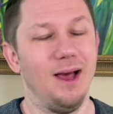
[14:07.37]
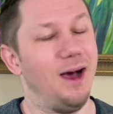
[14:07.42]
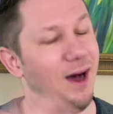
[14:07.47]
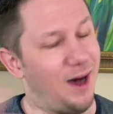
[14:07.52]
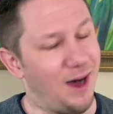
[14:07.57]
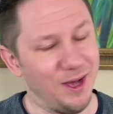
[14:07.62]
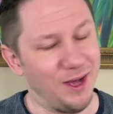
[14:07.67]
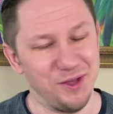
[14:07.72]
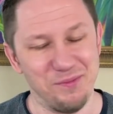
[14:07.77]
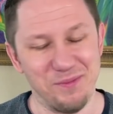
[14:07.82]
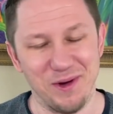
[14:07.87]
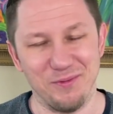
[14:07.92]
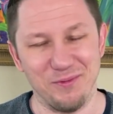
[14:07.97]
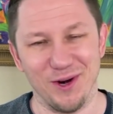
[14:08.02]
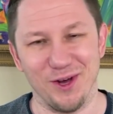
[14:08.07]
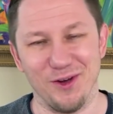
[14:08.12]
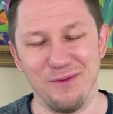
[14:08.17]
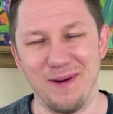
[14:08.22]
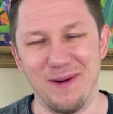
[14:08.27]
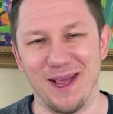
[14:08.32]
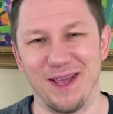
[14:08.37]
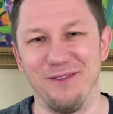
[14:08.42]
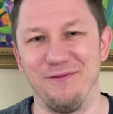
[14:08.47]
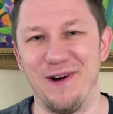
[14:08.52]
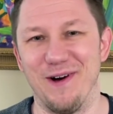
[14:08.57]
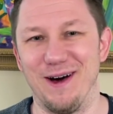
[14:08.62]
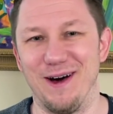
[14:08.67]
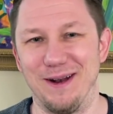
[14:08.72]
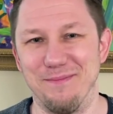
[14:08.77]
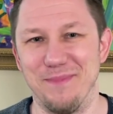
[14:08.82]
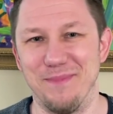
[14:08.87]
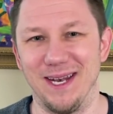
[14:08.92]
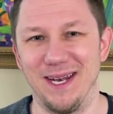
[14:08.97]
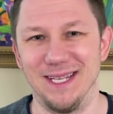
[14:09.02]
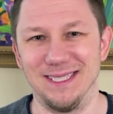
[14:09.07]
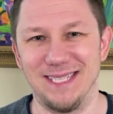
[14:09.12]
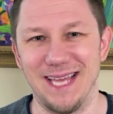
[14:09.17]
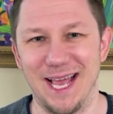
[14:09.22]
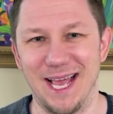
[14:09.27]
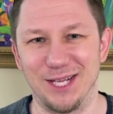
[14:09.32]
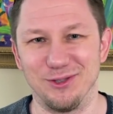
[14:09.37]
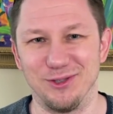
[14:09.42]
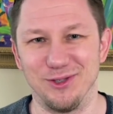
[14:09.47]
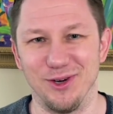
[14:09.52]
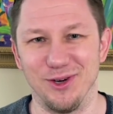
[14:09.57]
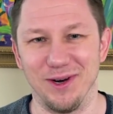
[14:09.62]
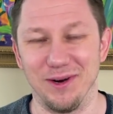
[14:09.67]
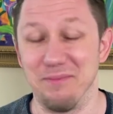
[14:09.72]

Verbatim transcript: uh, you might want to go back and file an amended tax return.